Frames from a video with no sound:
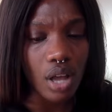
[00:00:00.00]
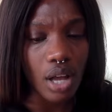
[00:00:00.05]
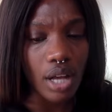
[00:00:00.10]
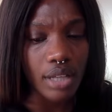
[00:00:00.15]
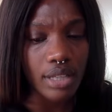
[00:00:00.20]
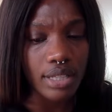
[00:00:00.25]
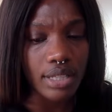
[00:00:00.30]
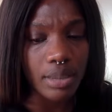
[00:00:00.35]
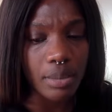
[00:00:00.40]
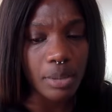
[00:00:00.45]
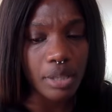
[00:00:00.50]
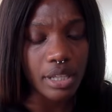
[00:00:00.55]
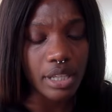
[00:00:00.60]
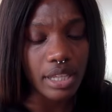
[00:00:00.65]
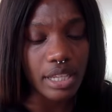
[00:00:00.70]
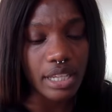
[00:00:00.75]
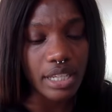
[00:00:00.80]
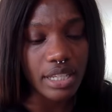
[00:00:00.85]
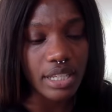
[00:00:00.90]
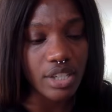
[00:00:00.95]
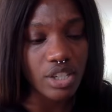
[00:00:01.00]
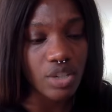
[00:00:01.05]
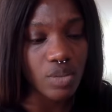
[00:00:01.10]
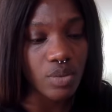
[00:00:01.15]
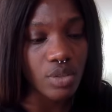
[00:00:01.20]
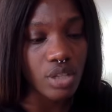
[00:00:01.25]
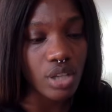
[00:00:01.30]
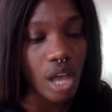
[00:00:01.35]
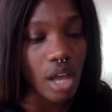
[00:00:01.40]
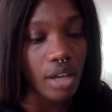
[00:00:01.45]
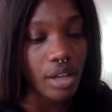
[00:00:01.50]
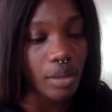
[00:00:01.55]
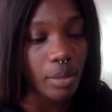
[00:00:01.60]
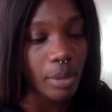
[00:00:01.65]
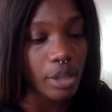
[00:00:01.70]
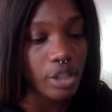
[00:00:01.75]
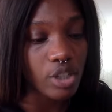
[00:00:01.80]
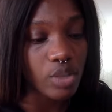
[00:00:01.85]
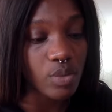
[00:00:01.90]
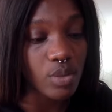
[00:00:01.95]
on some of the things that she was talking
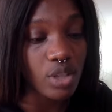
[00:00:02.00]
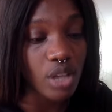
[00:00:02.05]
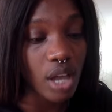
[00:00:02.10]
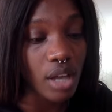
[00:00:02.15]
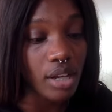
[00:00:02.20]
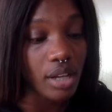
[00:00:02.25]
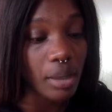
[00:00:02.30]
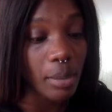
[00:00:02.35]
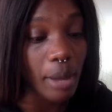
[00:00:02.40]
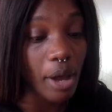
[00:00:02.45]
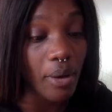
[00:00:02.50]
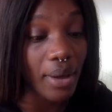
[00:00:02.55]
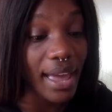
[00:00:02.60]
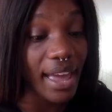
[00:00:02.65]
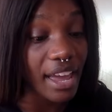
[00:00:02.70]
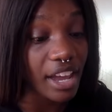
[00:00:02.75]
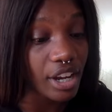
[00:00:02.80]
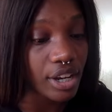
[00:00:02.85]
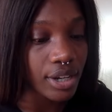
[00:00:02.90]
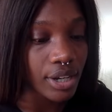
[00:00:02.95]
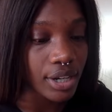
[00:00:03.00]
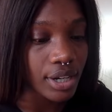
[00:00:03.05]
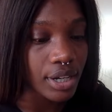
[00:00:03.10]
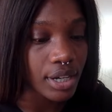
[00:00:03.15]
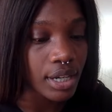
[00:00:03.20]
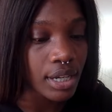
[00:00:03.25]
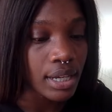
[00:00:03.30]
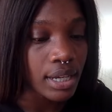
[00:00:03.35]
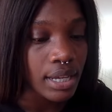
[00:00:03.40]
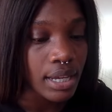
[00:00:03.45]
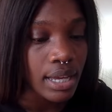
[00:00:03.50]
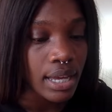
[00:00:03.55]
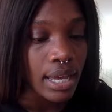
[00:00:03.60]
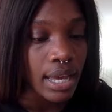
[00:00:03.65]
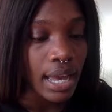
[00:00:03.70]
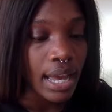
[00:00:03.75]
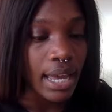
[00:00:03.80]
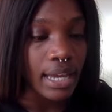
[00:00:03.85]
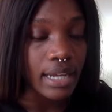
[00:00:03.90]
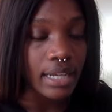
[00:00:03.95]
about. She was talking about anger.
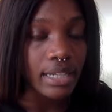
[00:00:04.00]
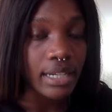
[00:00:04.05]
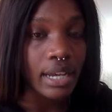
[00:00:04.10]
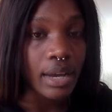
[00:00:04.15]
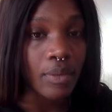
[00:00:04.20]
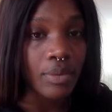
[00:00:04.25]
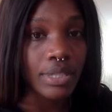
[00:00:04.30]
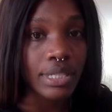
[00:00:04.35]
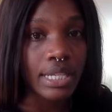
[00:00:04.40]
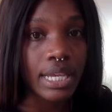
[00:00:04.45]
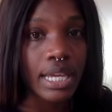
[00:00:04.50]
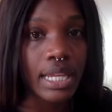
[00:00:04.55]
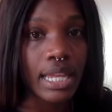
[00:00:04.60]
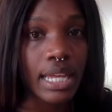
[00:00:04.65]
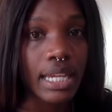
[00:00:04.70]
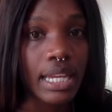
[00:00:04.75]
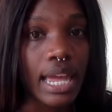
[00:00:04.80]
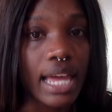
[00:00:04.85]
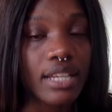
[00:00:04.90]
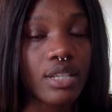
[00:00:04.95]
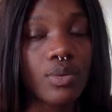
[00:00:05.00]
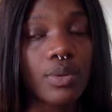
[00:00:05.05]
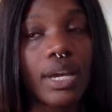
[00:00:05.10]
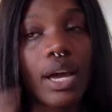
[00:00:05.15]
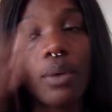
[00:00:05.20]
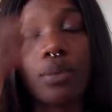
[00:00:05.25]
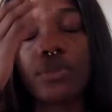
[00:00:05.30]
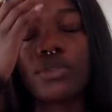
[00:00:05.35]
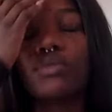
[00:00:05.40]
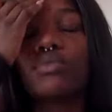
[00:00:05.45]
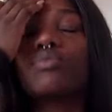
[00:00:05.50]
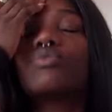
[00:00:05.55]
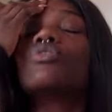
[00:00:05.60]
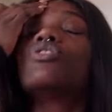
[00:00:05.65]
And I was saying, like, last week I was